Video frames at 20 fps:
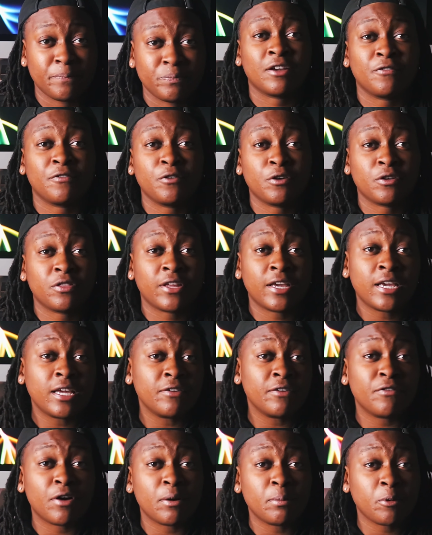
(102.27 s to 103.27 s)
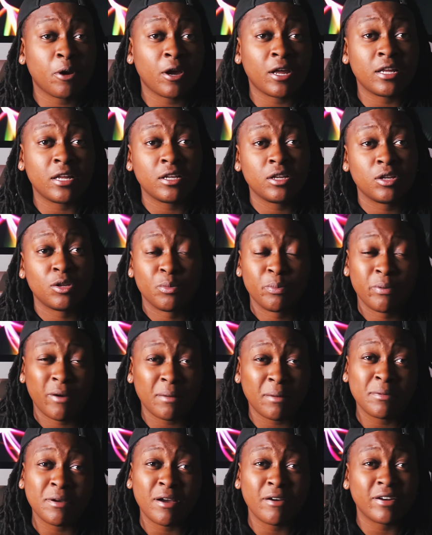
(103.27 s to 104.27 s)
If you're thinking of upgrading, you
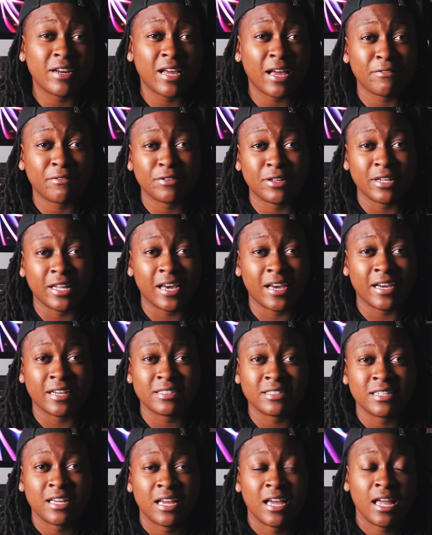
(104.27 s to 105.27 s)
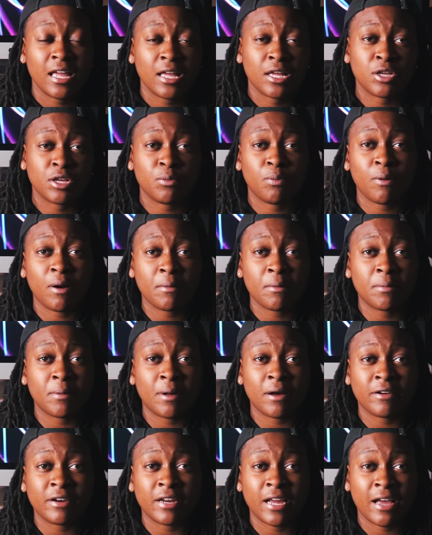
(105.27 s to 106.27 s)
probably already have glass and you probably
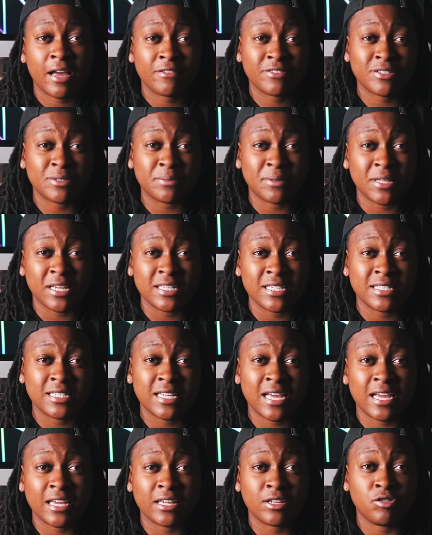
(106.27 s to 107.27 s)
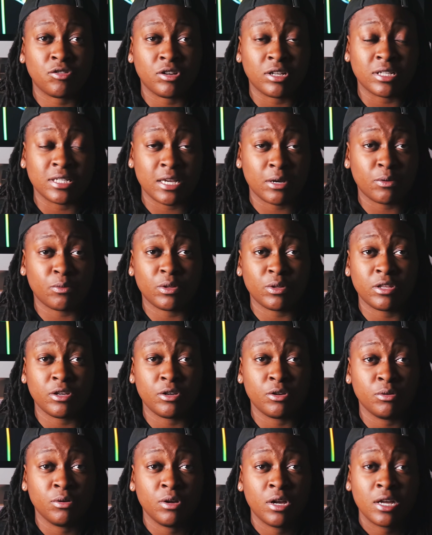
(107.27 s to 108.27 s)
already have some things that you can take with
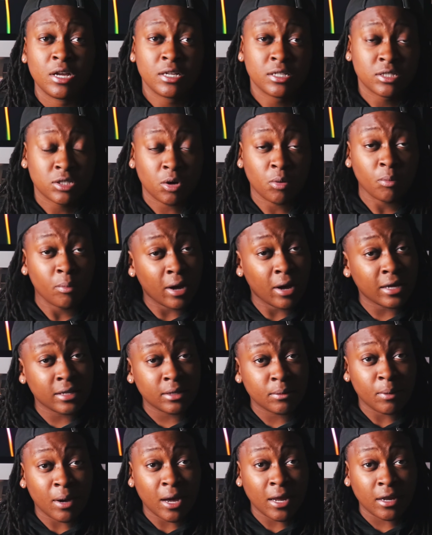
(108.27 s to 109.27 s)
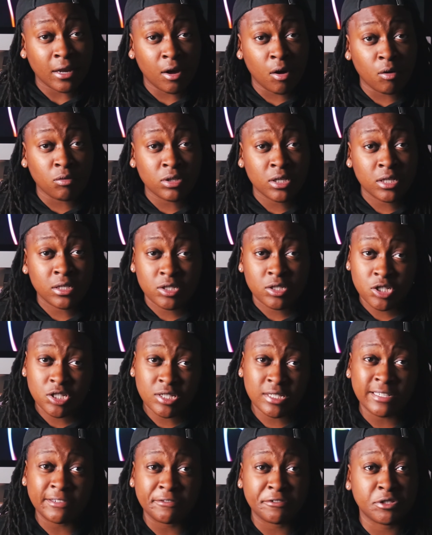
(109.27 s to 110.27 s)
you, so buying the body only
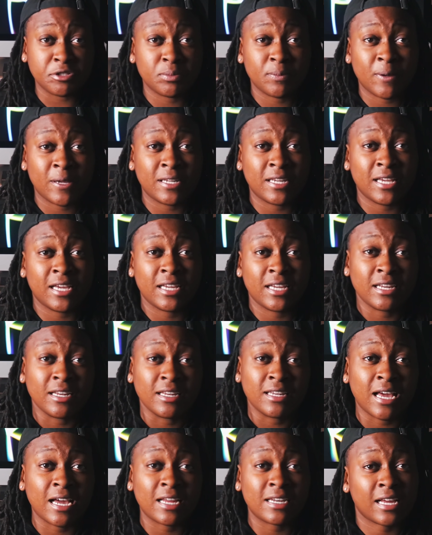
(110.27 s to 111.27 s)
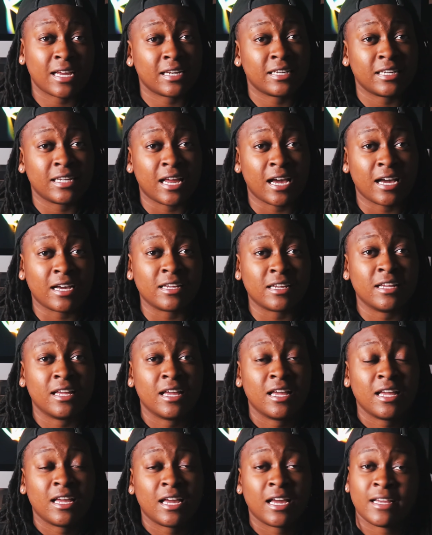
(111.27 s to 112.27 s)
just leaves you spending $999.
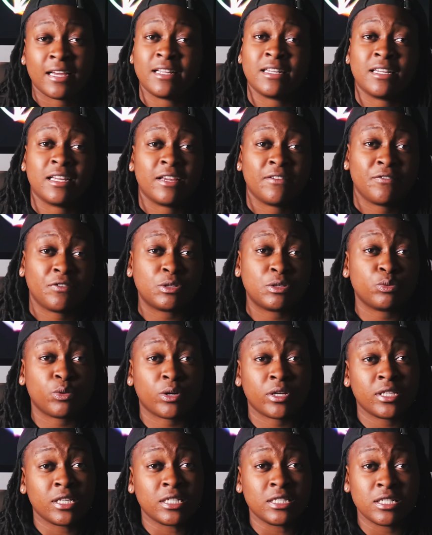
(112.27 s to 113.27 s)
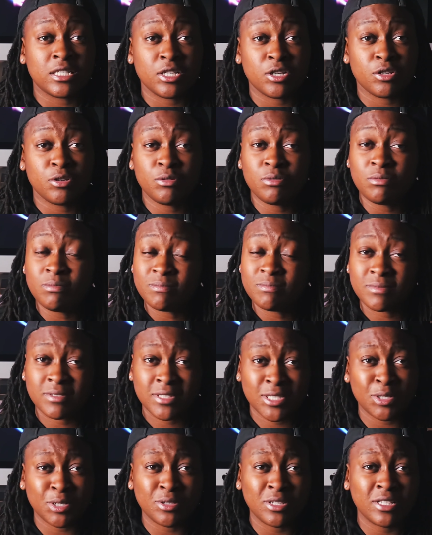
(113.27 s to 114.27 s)
And if it's worth it to you,
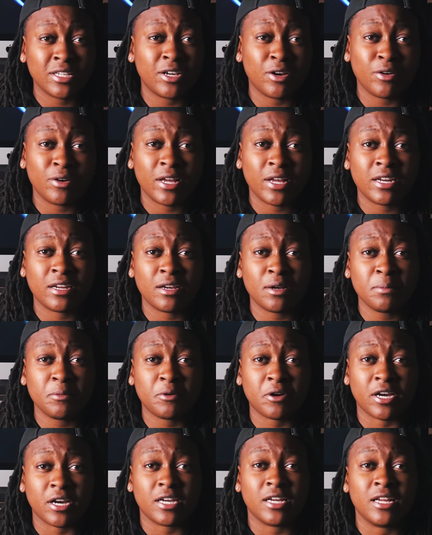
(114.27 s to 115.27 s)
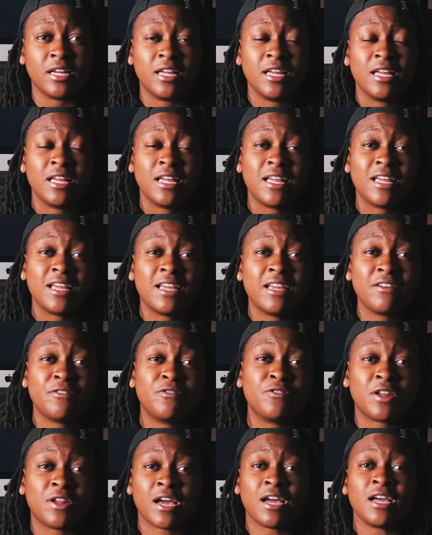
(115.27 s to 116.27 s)
totally go ahead and upgrade.
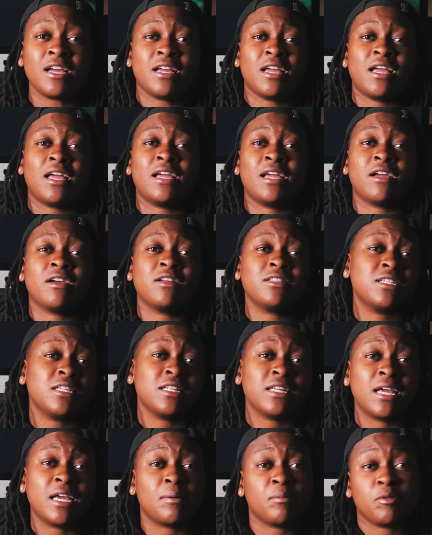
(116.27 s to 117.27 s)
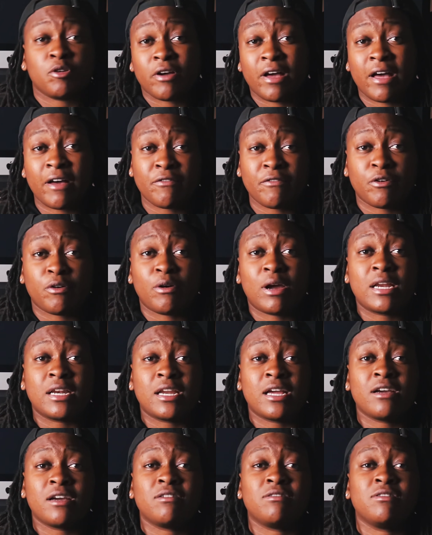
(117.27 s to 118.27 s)
If not, hang on to the camera you have for right
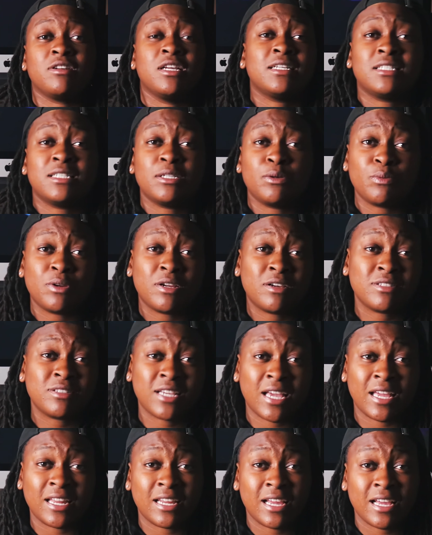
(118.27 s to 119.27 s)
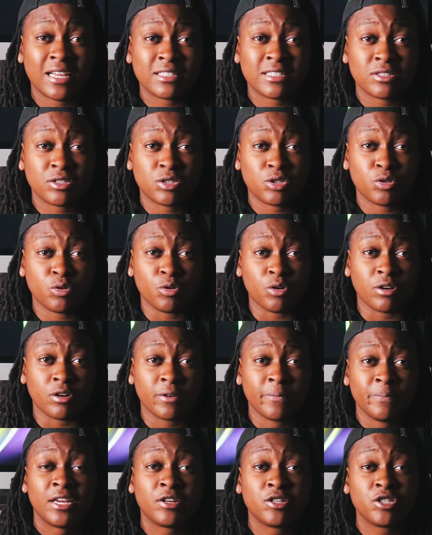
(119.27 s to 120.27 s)
now and see what else Canon has in store.
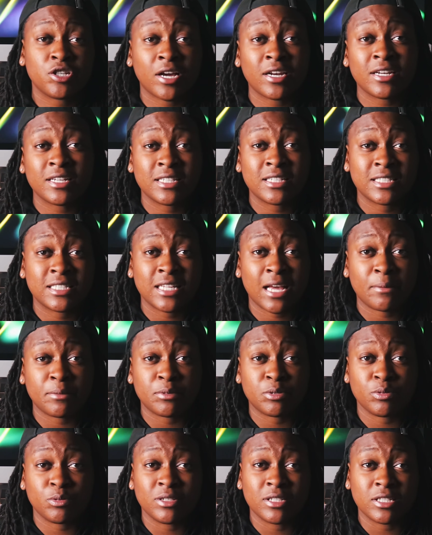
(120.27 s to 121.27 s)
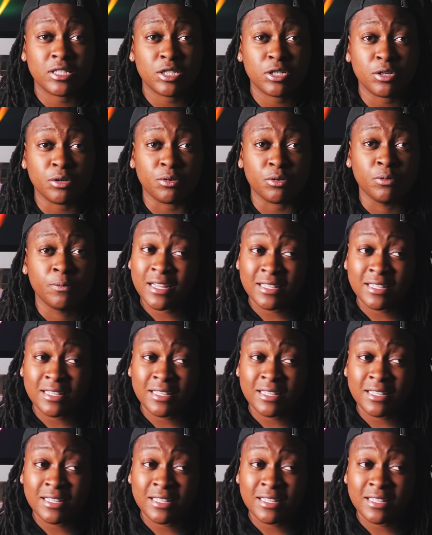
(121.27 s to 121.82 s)
You're trying to decide between the two.